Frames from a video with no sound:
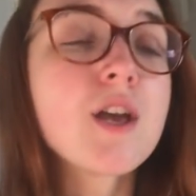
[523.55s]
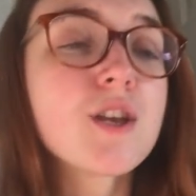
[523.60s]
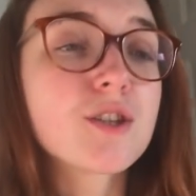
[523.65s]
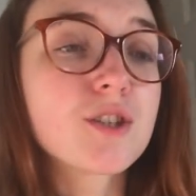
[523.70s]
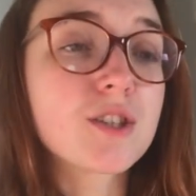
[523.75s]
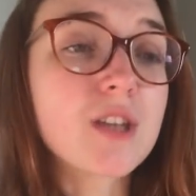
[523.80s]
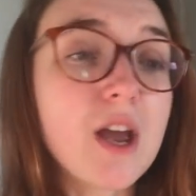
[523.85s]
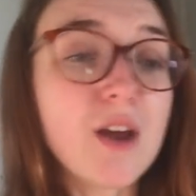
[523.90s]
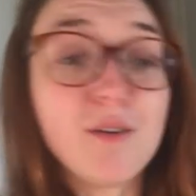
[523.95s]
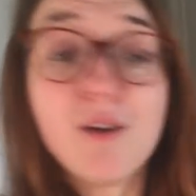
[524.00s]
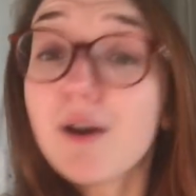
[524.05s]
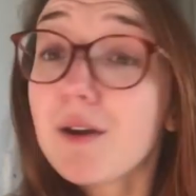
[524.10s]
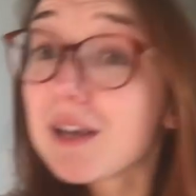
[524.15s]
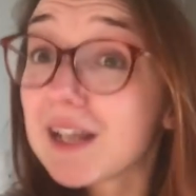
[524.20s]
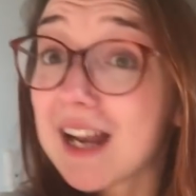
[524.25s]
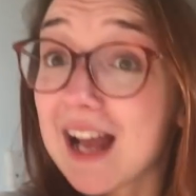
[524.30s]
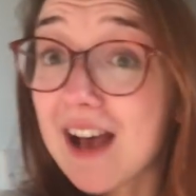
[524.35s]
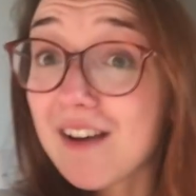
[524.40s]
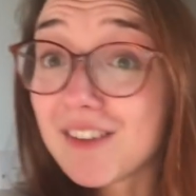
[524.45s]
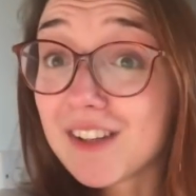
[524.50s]
So
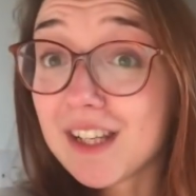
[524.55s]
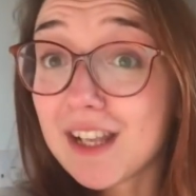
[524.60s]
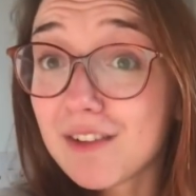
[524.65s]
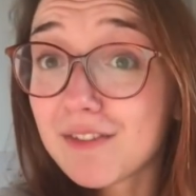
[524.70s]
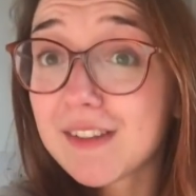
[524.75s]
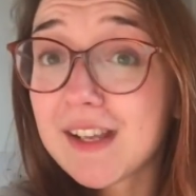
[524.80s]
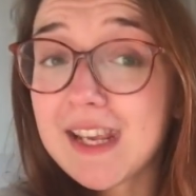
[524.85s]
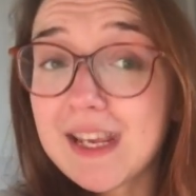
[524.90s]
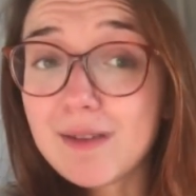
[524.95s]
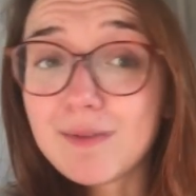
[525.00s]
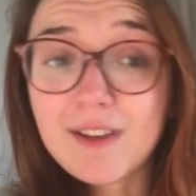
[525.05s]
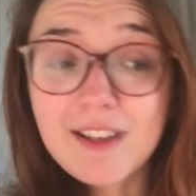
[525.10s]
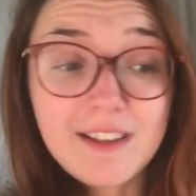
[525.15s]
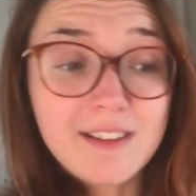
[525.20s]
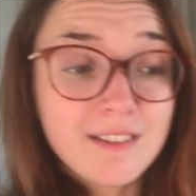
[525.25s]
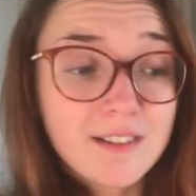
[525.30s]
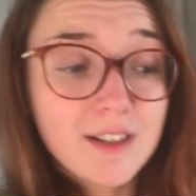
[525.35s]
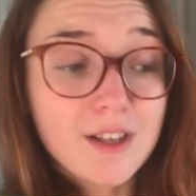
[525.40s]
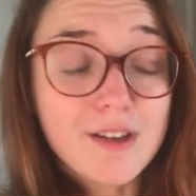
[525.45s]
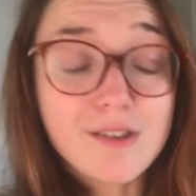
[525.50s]
going to have a lovely evening,
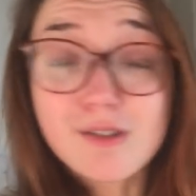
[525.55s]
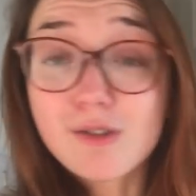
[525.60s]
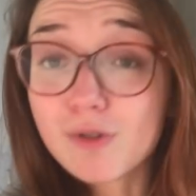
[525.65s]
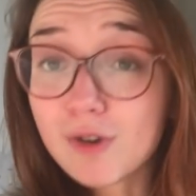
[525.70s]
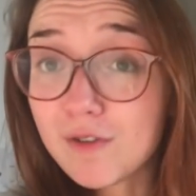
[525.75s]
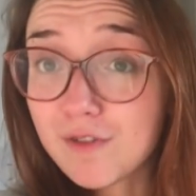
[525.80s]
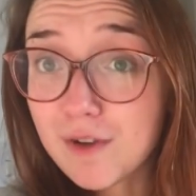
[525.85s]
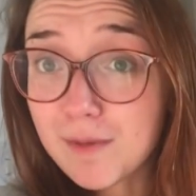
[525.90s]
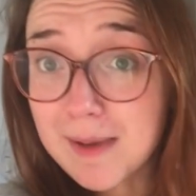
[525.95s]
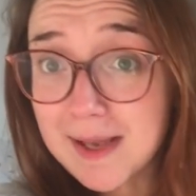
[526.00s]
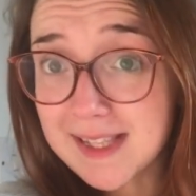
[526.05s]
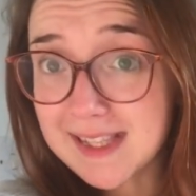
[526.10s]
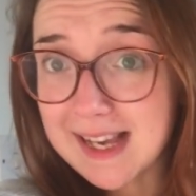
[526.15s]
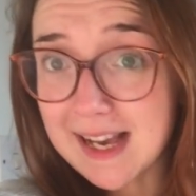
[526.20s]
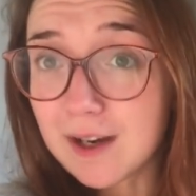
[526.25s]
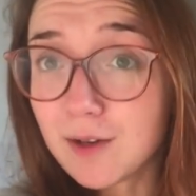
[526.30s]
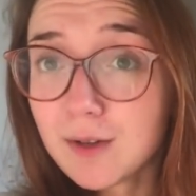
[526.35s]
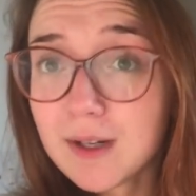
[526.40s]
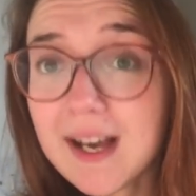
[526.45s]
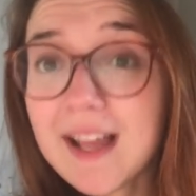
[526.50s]
go sort a few bits
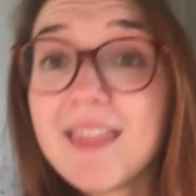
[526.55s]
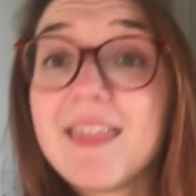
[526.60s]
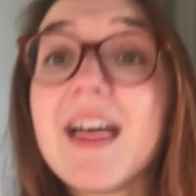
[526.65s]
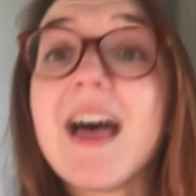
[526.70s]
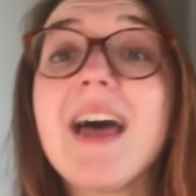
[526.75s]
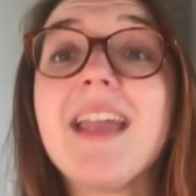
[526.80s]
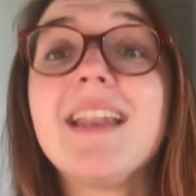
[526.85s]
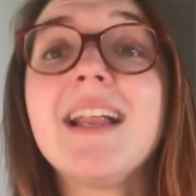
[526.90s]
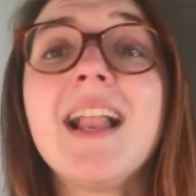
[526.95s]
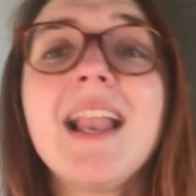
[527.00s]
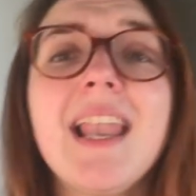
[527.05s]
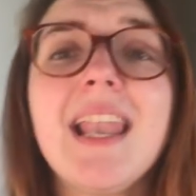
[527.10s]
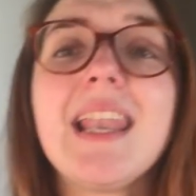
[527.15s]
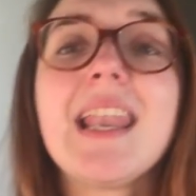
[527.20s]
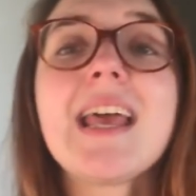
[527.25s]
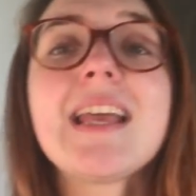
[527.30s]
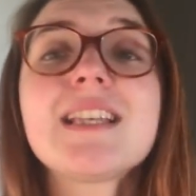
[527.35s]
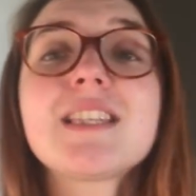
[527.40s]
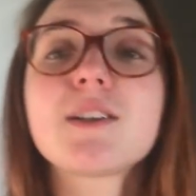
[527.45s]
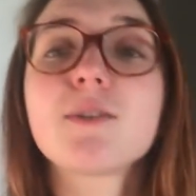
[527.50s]
out, and then
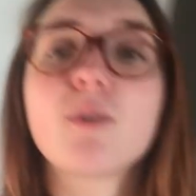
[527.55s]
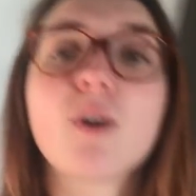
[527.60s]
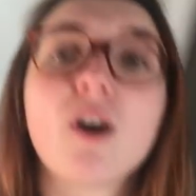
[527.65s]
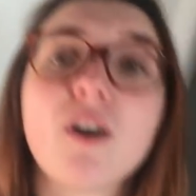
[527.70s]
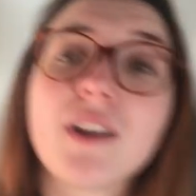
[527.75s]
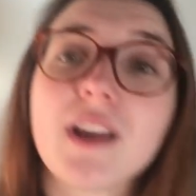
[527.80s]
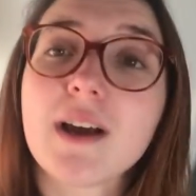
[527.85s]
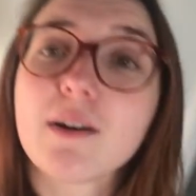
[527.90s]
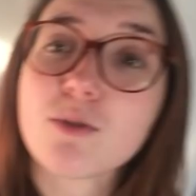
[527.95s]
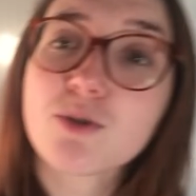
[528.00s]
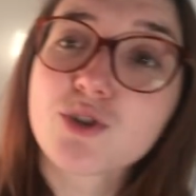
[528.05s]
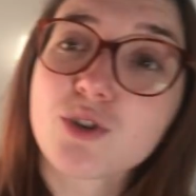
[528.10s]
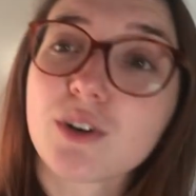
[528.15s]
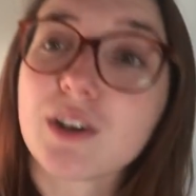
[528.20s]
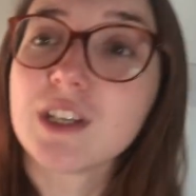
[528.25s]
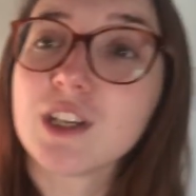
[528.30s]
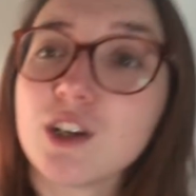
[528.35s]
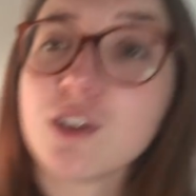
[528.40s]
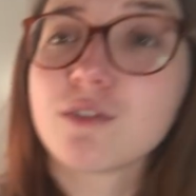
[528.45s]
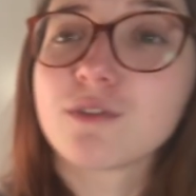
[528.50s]
later on I will
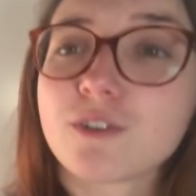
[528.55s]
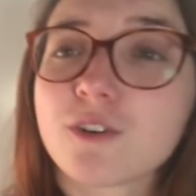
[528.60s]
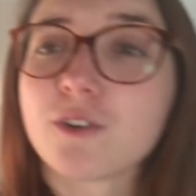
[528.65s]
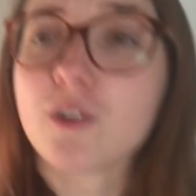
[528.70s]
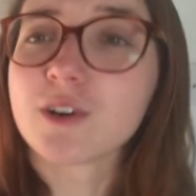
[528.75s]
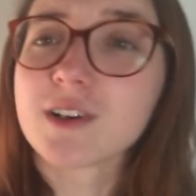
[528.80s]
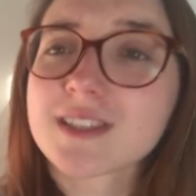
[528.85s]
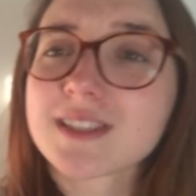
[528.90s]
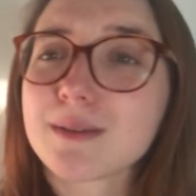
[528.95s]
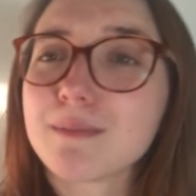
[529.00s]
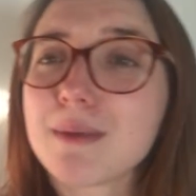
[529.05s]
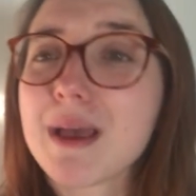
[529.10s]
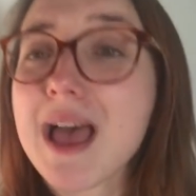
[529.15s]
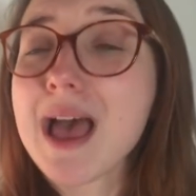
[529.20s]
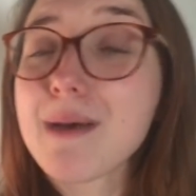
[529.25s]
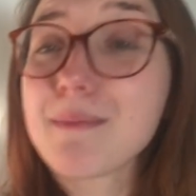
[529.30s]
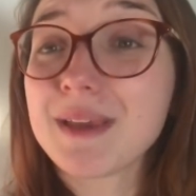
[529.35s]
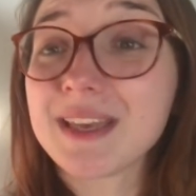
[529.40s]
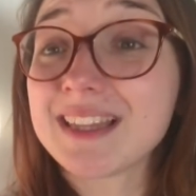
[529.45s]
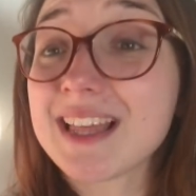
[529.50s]
join you for some
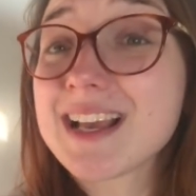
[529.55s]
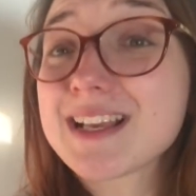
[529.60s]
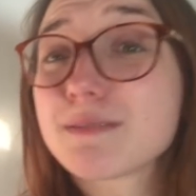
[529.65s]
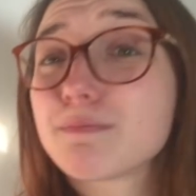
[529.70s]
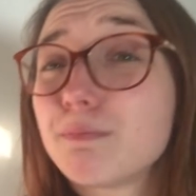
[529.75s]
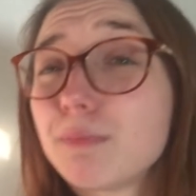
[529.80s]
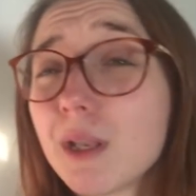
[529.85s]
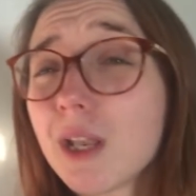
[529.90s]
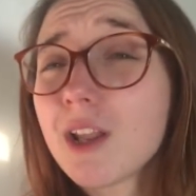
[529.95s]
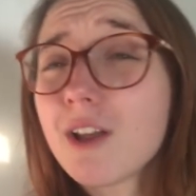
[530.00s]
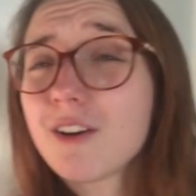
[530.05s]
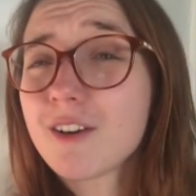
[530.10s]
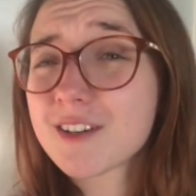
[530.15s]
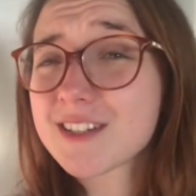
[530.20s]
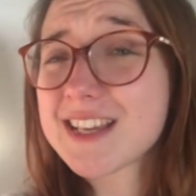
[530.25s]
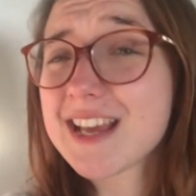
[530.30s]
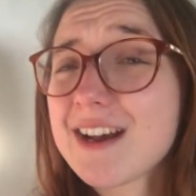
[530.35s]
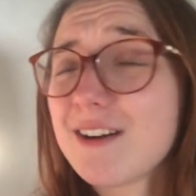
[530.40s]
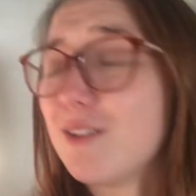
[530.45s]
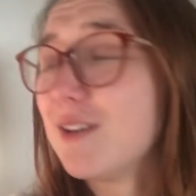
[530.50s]
hemming. That is
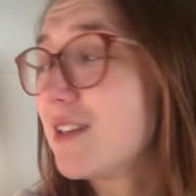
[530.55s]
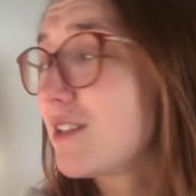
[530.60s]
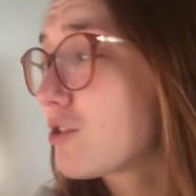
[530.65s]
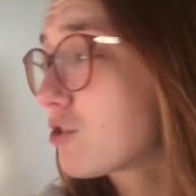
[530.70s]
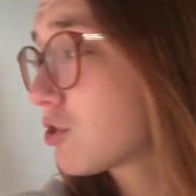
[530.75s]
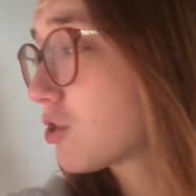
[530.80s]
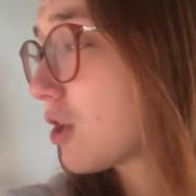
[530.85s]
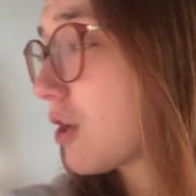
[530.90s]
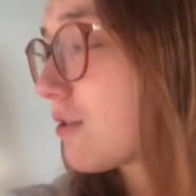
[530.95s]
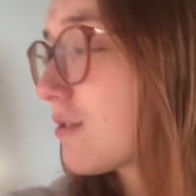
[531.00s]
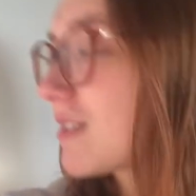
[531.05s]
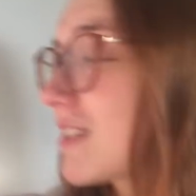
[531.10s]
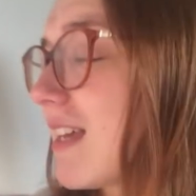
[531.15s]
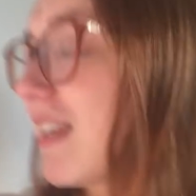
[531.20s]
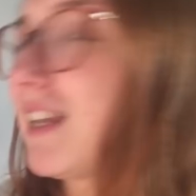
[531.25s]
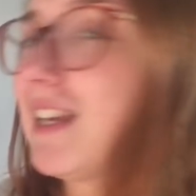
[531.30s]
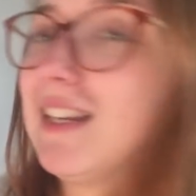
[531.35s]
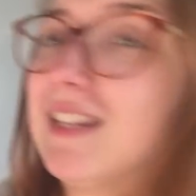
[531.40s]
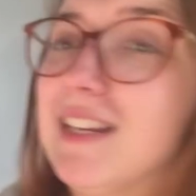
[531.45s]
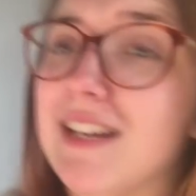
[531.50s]
blocked out. It's so
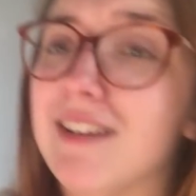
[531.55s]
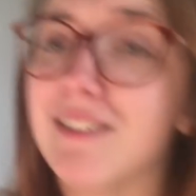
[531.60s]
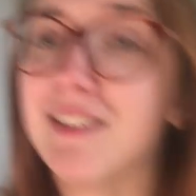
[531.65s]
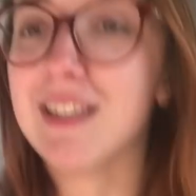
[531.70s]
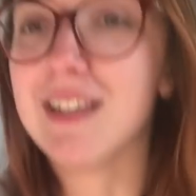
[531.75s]
sunny in here in the